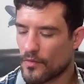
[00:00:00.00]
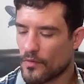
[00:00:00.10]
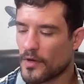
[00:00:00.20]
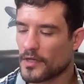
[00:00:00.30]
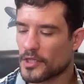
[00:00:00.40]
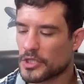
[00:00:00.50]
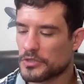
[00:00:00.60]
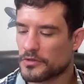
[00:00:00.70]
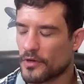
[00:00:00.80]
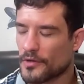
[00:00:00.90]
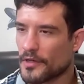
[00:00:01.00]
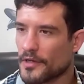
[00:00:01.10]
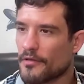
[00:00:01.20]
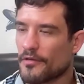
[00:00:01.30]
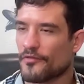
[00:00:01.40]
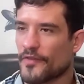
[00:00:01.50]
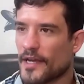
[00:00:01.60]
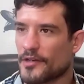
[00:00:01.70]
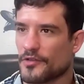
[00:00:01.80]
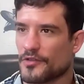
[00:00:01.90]
what could another
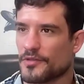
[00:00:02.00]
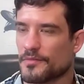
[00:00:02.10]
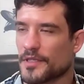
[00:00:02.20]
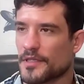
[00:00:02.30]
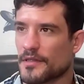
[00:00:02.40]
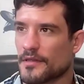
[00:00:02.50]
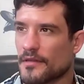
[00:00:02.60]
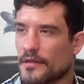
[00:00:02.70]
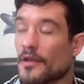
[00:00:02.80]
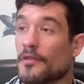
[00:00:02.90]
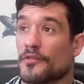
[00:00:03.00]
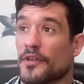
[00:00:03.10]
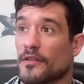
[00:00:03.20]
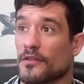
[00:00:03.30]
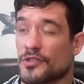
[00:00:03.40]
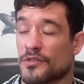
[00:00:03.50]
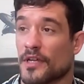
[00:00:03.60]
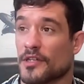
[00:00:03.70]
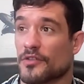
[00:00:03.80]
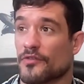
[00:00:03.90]
factor could be, another
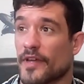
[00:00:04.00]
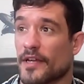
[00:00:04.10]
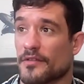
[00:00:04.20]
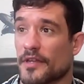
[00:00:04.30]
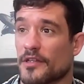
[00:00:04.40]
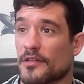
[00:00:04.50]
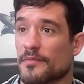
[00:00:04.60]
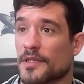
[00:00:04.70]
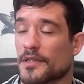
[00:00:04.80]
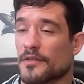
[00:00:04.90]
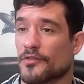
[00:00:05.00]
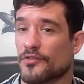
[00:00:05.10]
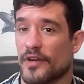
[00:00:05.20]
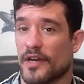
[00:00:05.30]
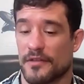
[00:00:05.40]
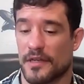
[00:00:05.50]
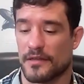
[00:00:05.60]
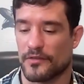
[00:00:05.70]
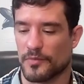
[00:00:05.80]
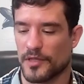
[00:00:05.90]
psychological factor that could be strengthening
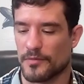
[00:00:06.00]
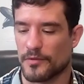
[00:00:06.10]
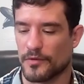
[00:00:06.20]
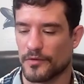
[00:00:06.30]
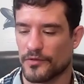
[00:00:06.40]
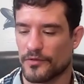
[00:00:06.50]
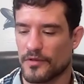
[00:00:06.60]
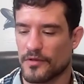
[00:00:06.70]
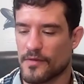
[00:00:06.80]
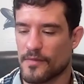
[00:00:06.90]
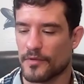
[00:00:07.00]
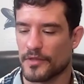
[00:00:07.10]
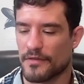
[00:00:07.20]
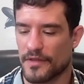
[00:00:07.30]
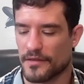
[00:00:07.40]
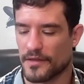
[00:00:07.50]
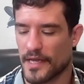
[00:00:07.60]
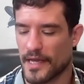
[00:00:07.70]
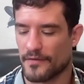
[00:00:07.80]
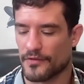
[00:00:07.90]
these people's belief that
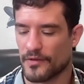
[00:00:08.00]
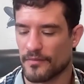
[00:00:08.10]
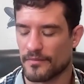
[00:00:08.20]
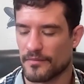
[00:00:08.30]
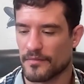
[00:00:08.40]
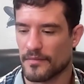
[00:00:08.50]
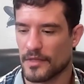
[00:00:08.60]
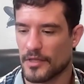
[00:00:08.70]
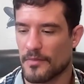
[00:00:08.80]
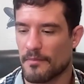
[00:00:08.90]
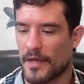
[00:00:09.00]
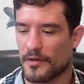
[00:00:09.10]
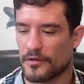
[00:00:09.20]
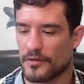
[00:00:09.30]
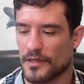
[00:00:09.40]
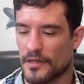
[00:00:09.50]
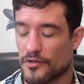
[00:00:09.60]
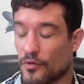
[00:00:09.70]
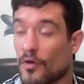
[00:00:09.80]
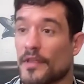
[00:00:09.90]
they have some medical
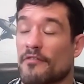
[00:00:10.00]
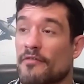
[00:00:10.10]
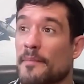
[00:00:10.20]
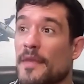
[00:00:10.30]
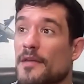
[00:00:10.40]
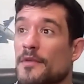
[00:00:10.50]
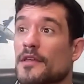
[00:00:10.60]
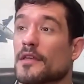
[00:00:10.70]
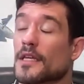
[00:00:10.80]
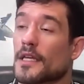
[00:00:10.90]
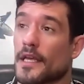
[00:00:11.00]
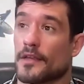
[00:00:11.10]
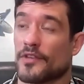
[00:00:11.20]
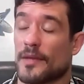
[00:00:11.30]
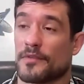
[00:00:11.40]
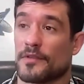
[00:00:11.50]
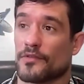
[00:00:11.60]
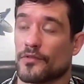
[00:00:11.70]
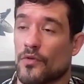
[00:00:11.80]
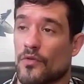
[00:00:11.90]
condition, or that maybe
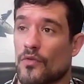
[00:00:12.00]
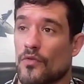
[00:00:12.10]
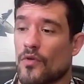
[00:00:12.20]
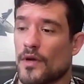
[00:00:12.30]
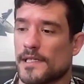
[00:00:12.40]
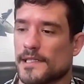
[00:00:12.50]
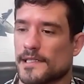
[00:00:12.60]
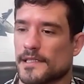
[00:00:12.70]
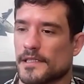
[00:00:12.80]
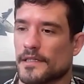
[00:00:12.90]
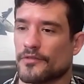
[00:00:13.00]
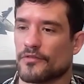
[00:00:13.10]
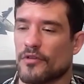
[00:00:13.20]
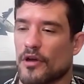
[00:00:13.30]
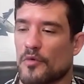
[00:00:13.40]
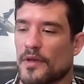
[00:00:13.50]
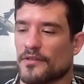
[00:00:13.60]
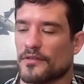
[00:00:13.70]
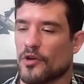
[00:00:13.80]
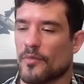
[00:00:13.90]
acceptance is the wrong way
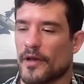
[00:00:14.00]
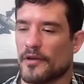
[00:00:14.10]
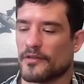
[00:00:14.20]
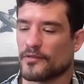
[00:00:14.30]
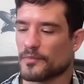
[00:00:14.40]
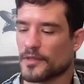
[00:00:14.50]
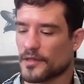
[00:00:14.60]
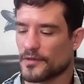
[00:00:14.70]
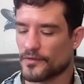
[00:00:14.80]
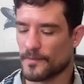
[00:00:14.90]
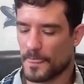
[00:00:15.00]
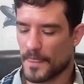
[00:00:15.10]
to go about it, is because